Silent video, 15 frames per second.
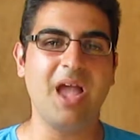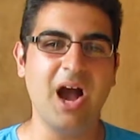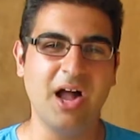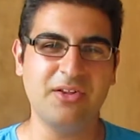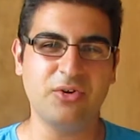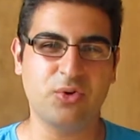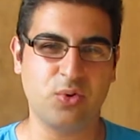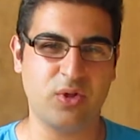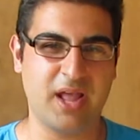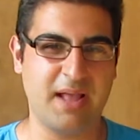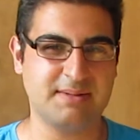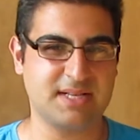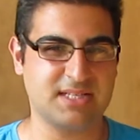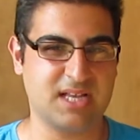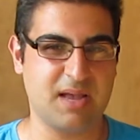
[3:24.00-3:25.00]
Other cool
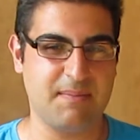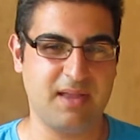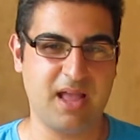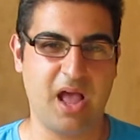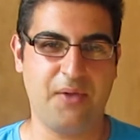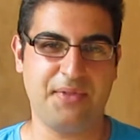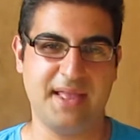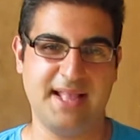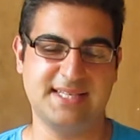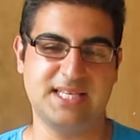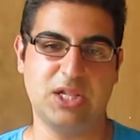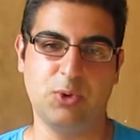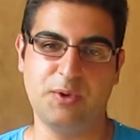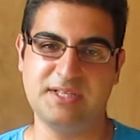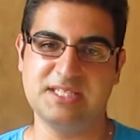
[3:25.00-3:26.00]
games that's coming out
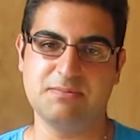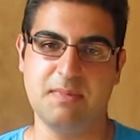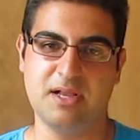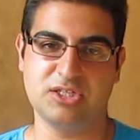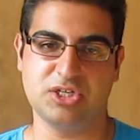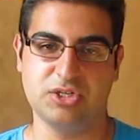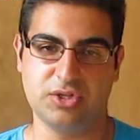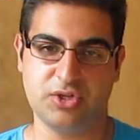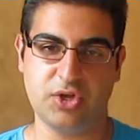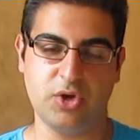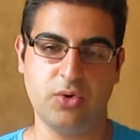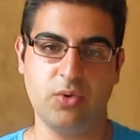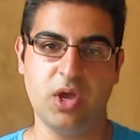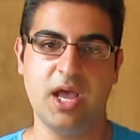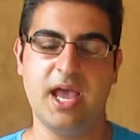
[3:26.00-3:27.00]
is Luigi's Mansion
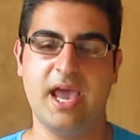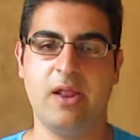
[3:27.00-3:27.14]
2,